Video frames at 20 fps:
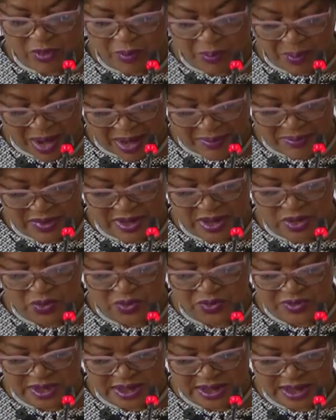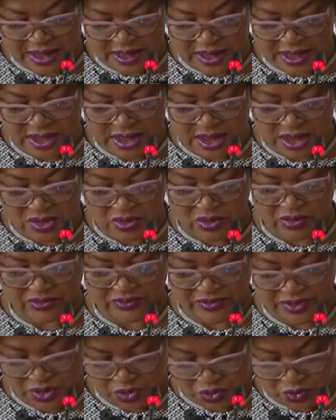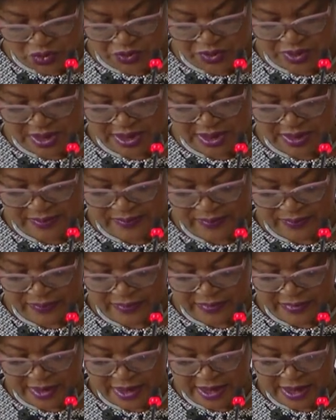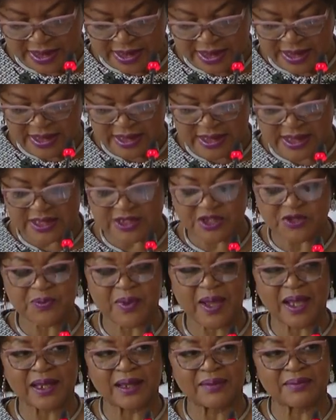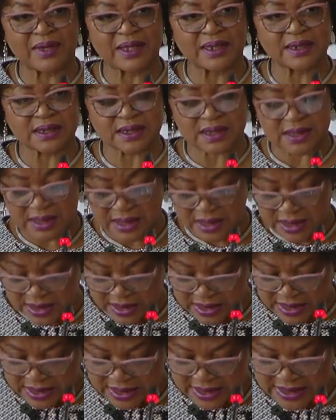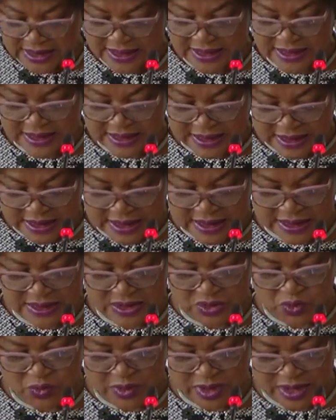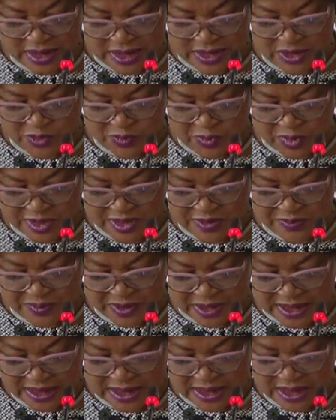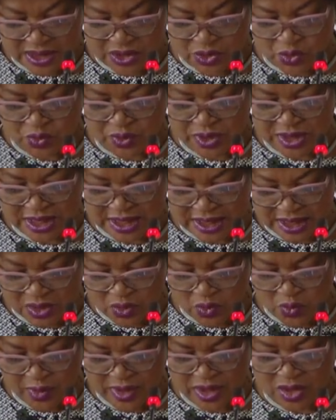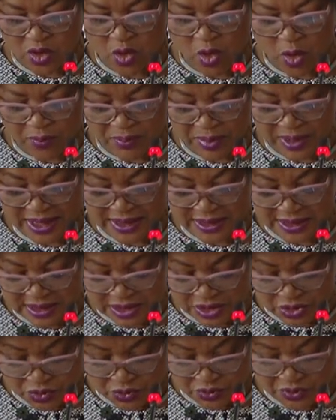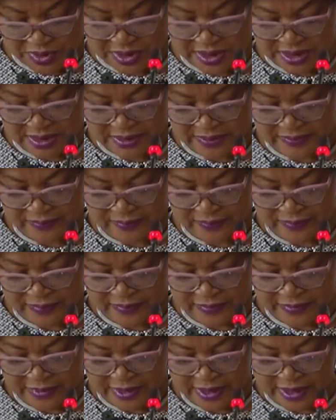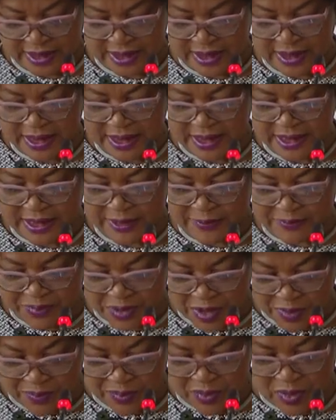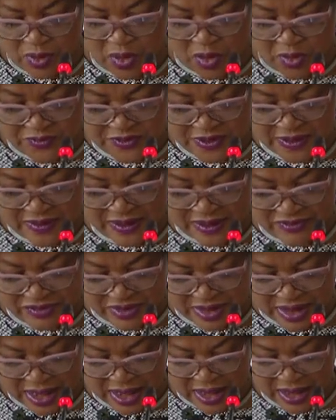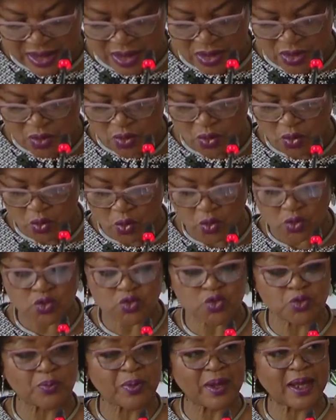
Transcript: for public consideration of issues. This Parliament is seized with a responsibility to deal with complex issues. The people of South Africa look to